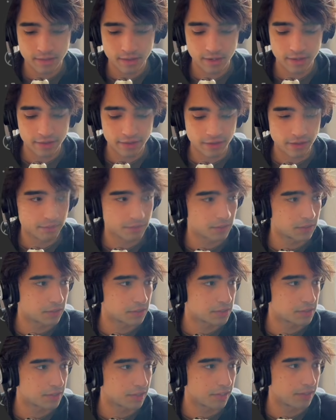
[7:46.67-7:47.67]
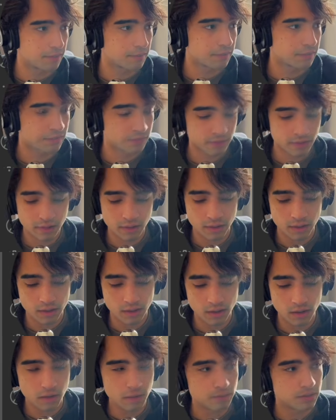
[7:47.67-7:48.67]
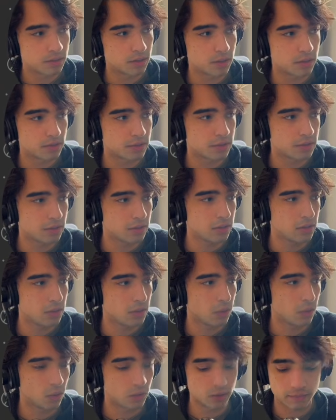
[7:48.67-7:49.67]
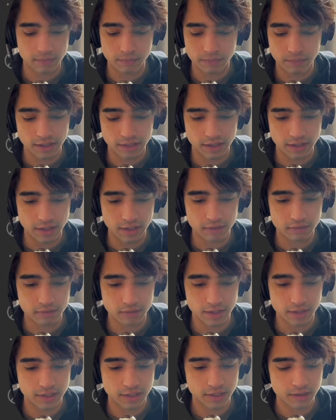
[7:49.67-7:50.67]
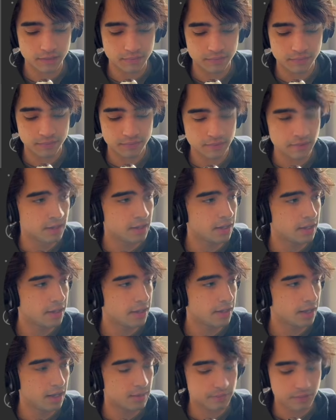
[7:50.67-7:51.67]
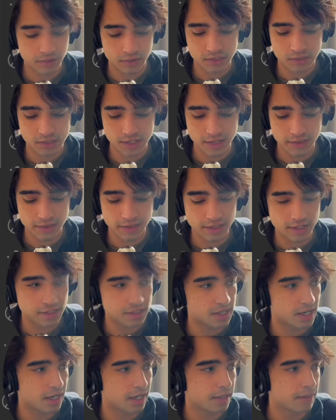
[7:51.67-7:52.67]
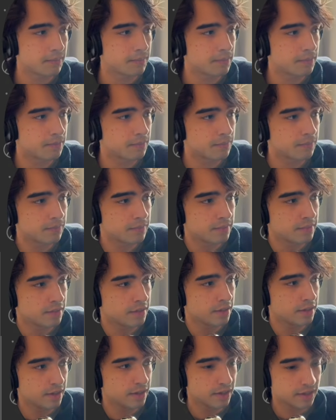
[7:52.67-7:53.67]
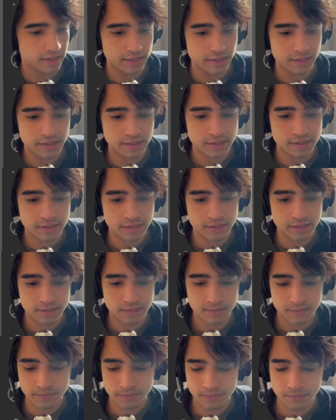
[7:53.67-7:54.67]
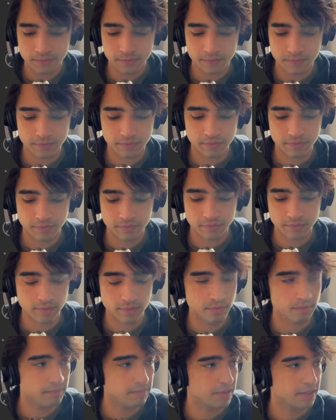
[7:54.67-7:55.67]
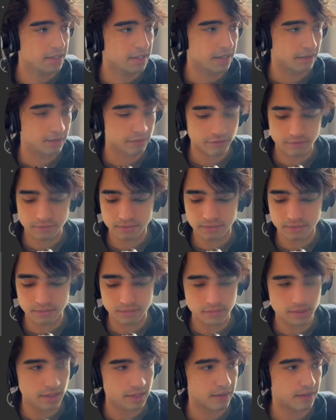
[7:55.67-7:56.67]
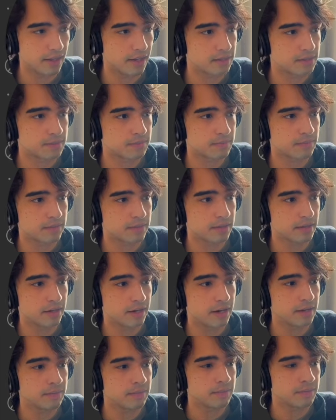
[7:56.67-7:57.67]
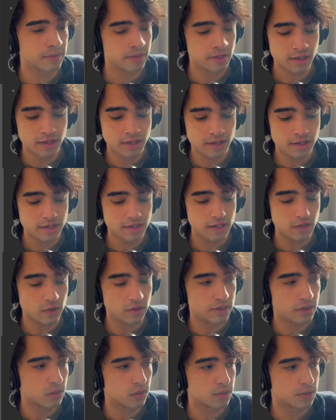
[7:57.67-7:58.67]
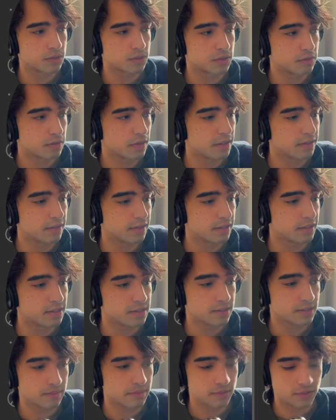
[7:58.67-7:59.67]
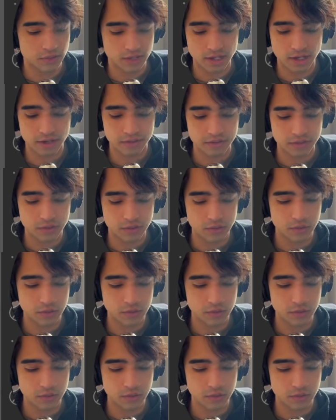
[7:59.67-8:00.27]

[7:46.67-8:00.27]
And then I'm going to say upload your PDF right here. I'm going to say that the type is PDF, like that. All right. Now, in order to run this, I'm going to have to